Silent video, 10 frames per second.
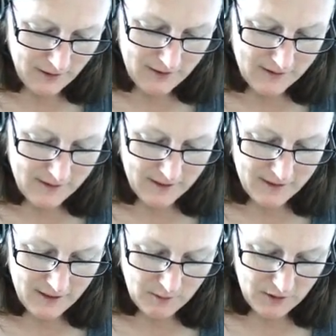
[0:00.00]

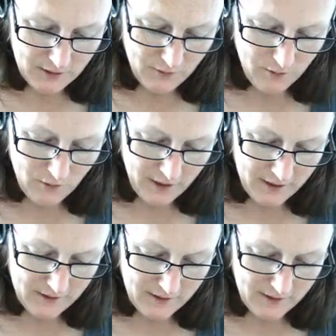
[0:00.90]
6x plus
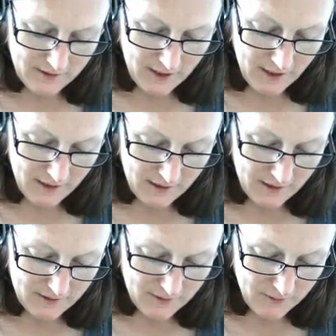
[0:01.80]
4x is
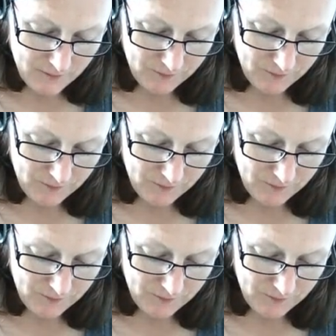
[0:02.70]
10x